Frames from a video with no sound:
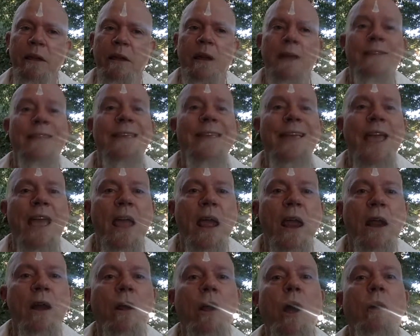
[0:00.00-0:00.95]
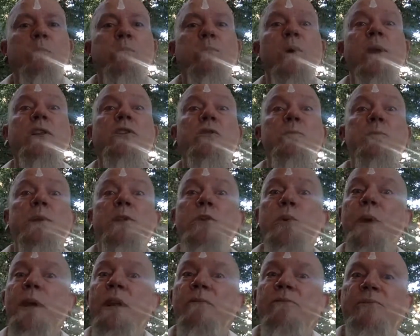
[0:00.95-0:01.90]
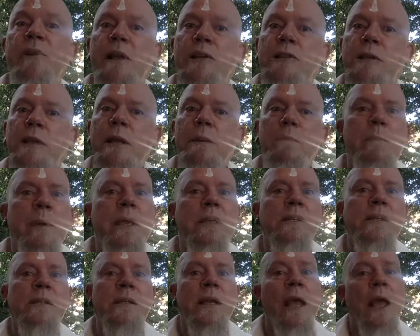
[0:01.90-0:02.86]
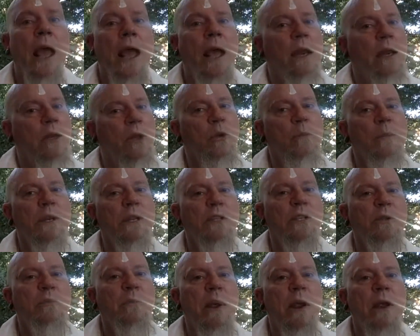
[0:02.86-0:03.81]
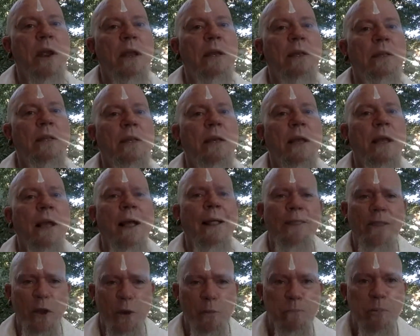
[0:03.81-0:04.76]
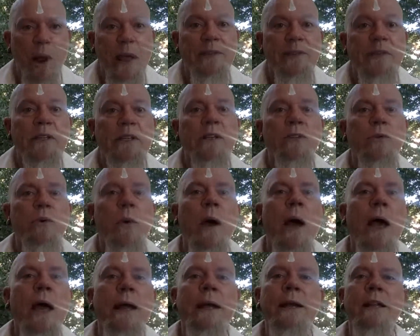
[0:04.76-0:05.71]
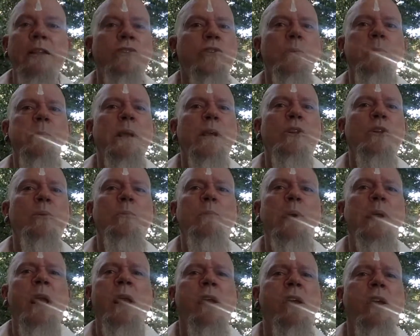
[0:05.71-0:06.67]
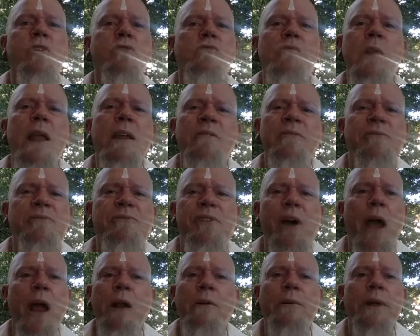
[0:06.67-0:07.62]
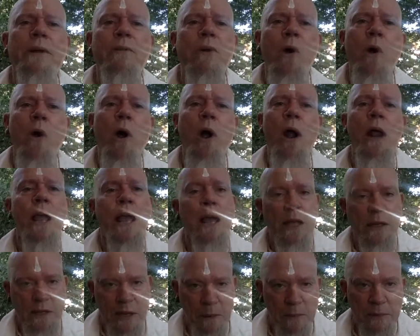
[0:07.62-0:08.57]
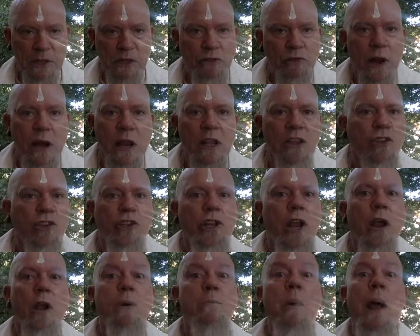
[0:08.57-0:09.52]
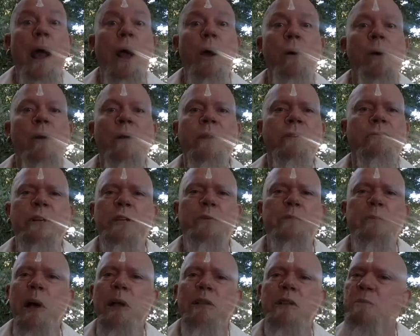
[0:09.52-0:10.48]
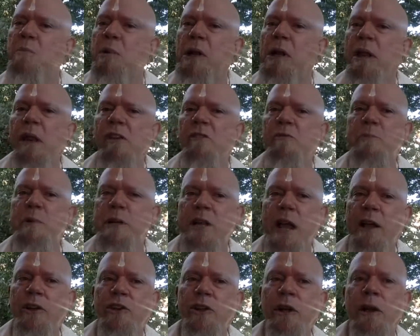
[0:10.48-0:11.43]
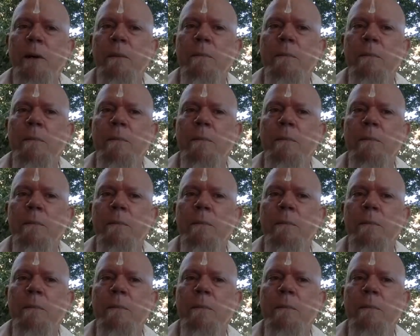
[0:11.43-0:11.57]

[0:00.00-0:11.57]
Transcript: The air a bridge between fleshly beast and luminous spirit. Their breaths entwine and intermingle, bringing a great and fiery roar, demonstrating a shared power and the responsibility of protection.